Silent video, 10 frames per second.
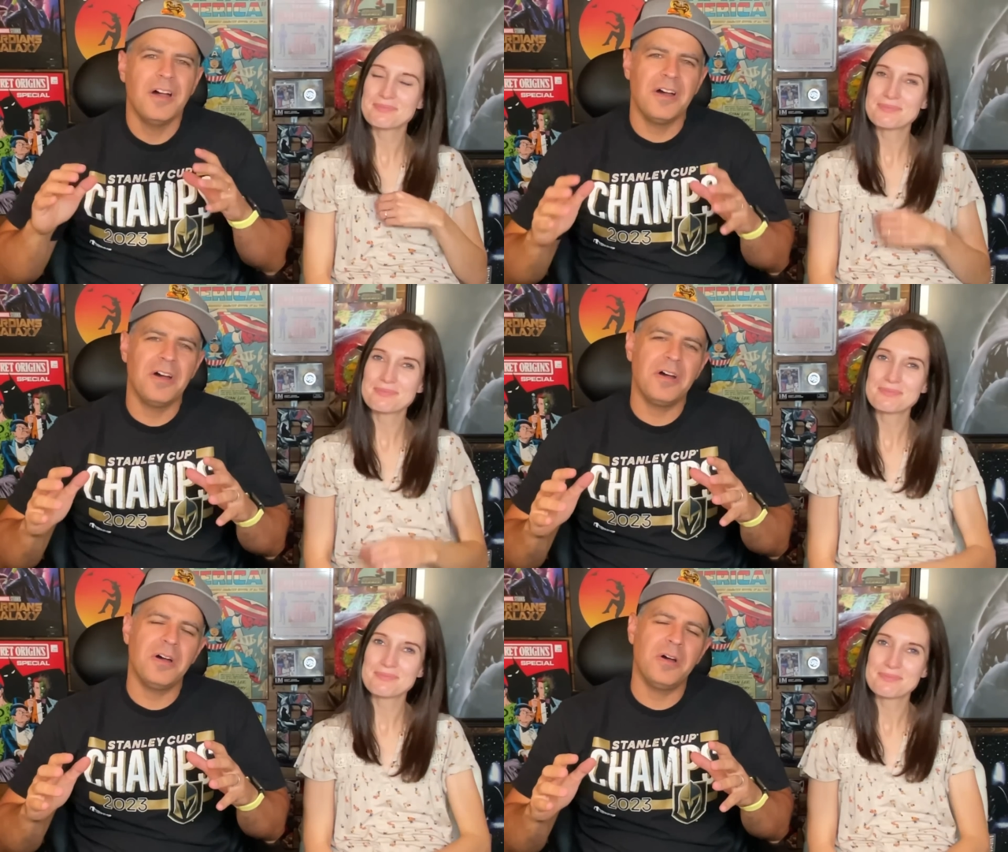
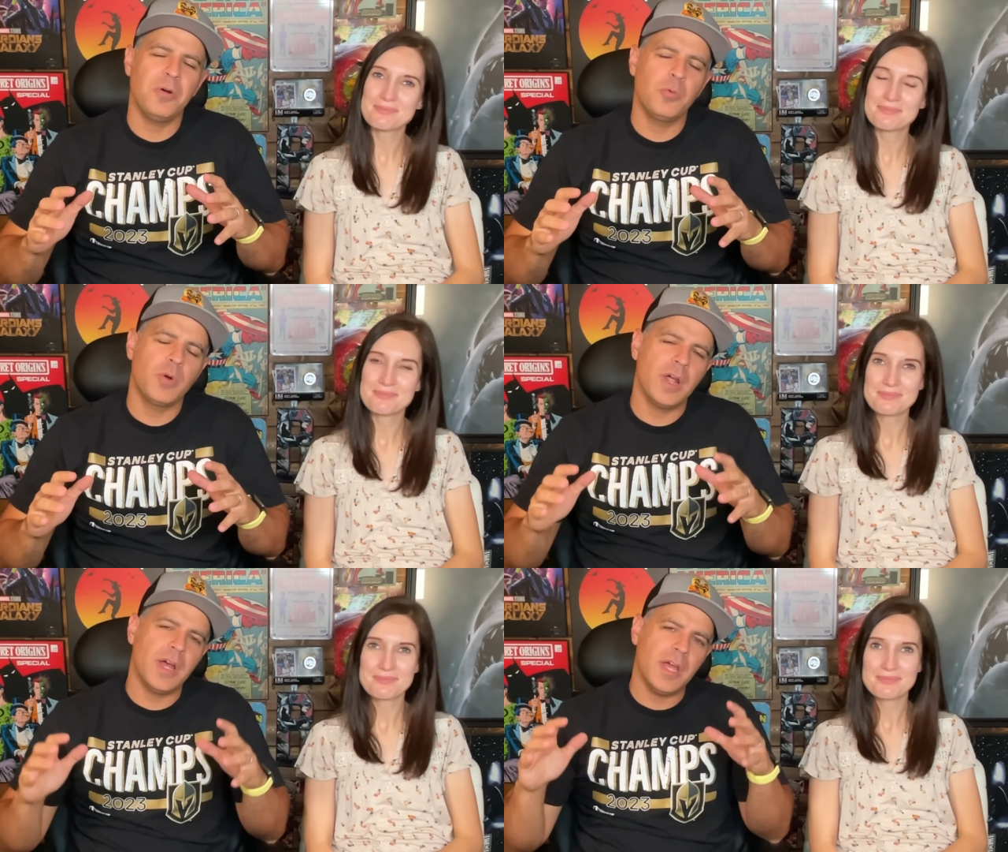Speaker 1: All
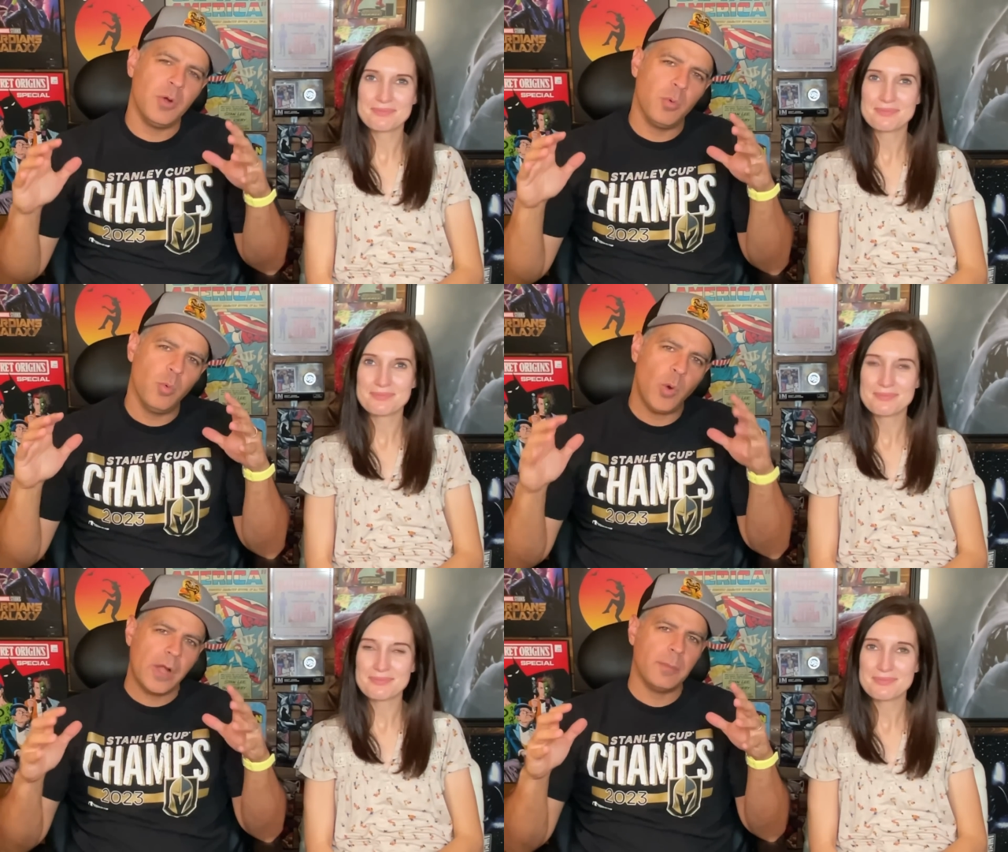right,
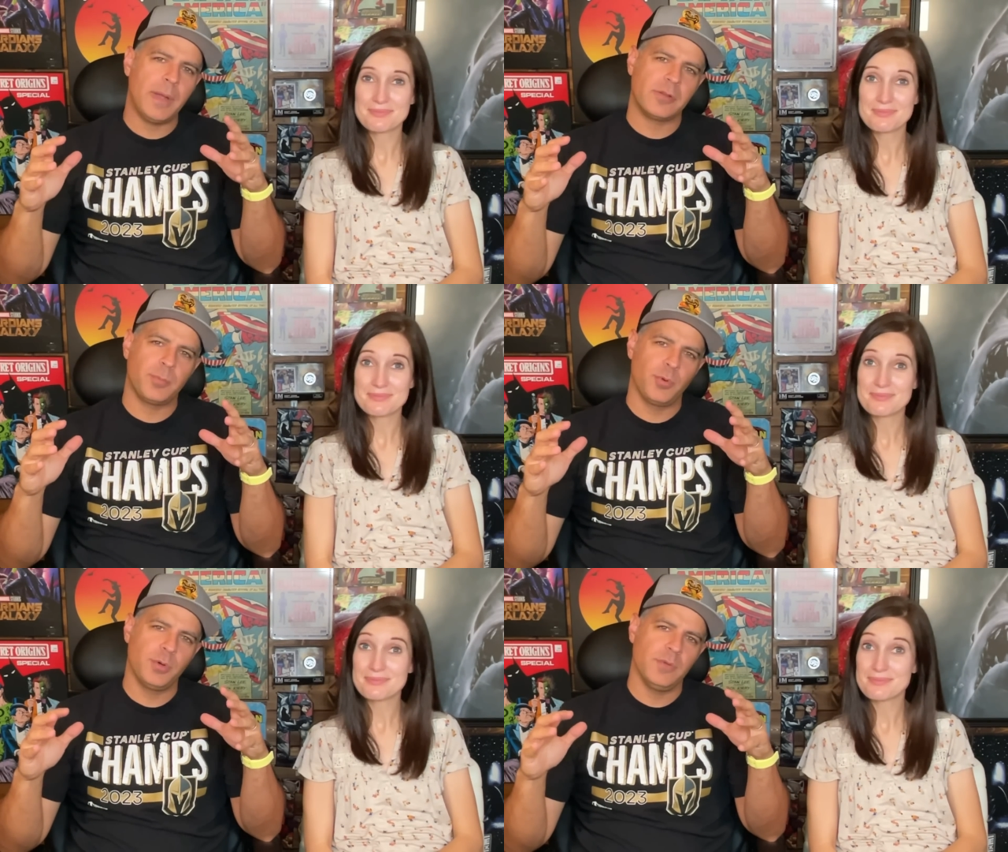welcome back
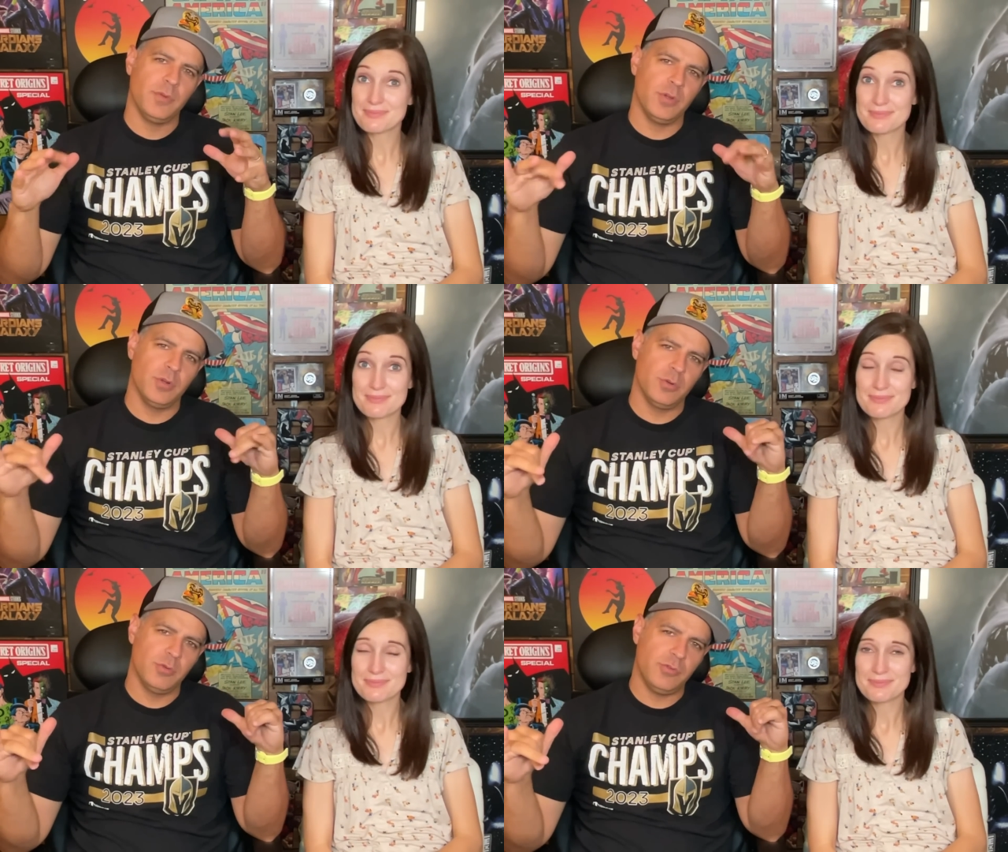to Boring
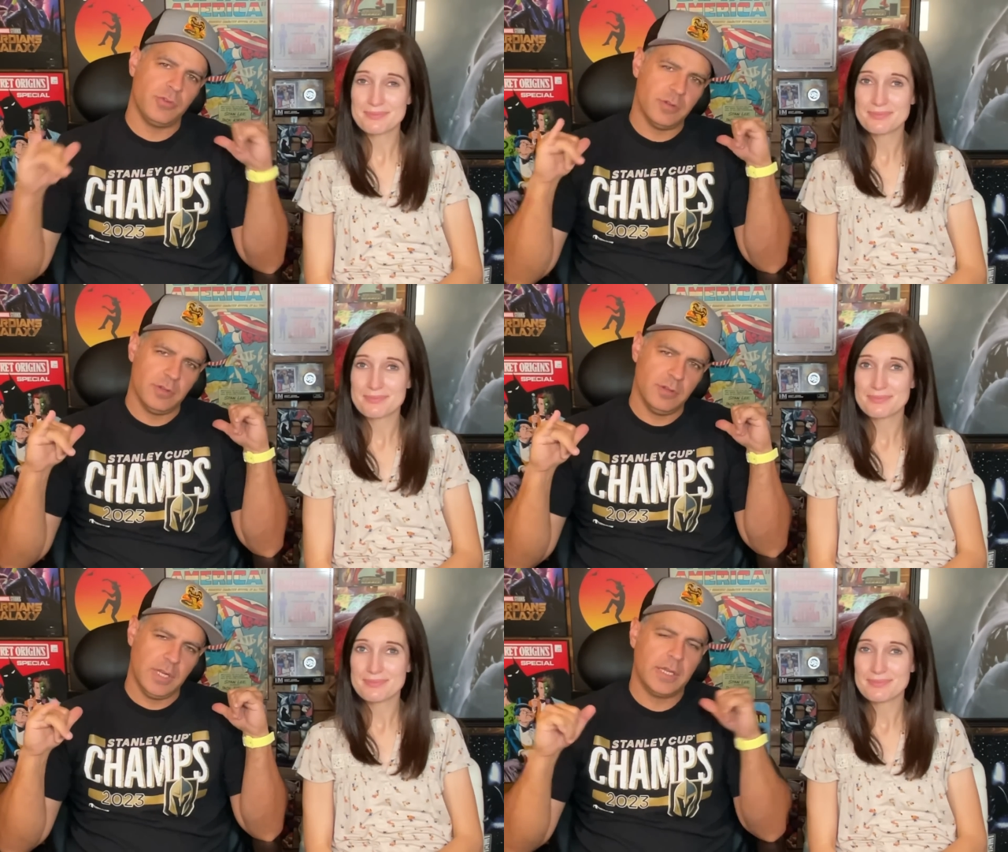Reviews.
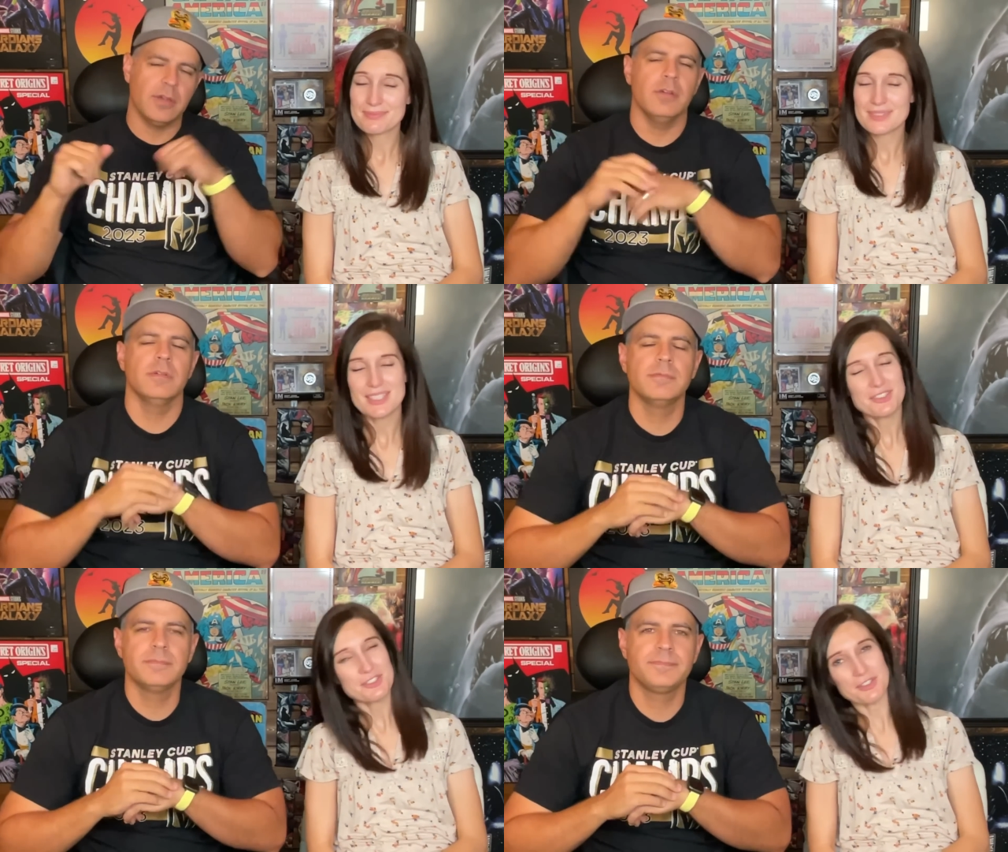Nick
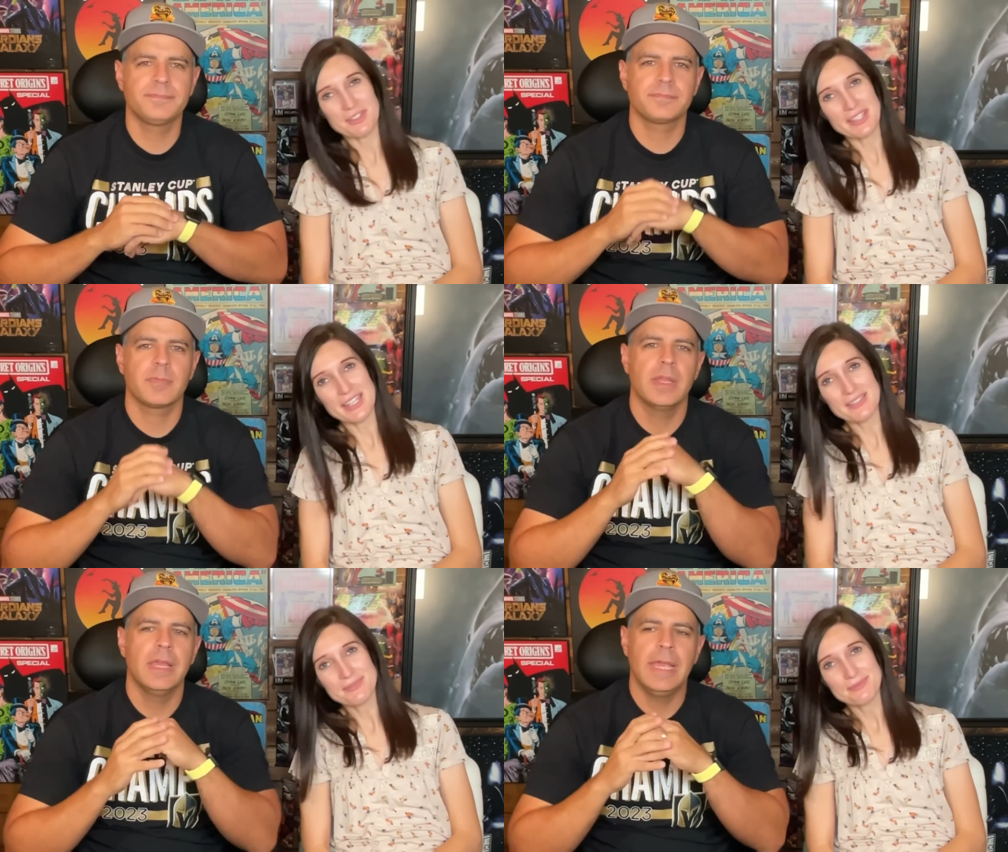here. Jodi
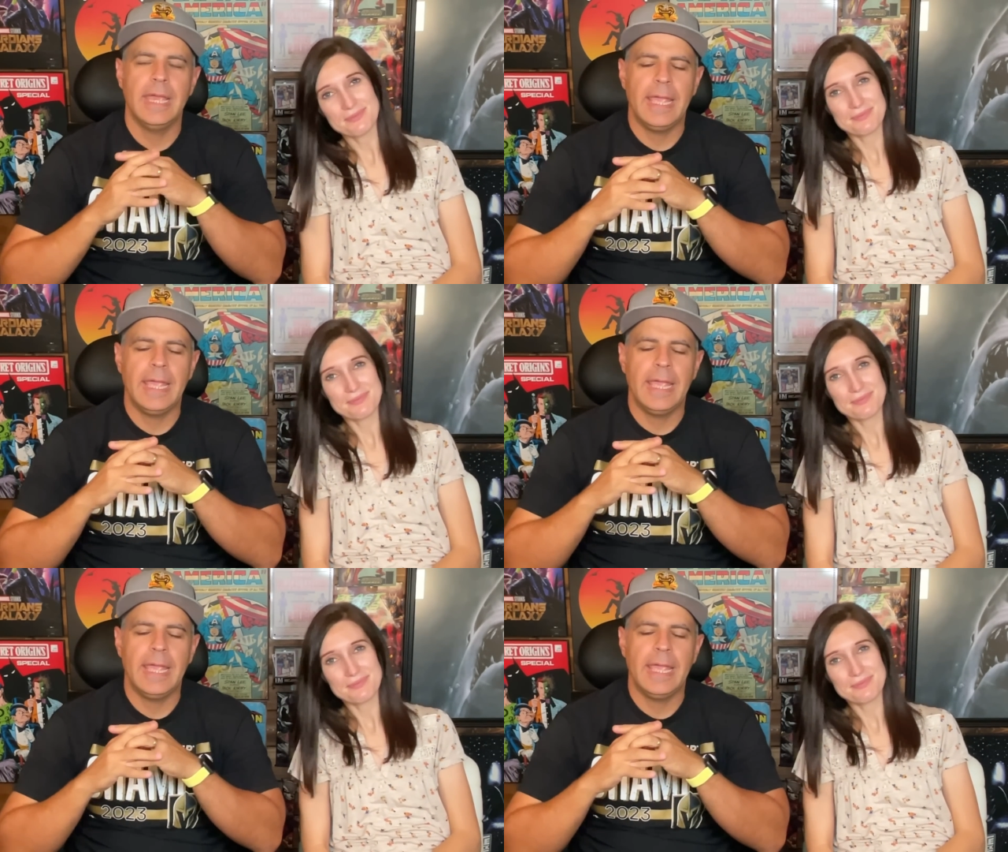there.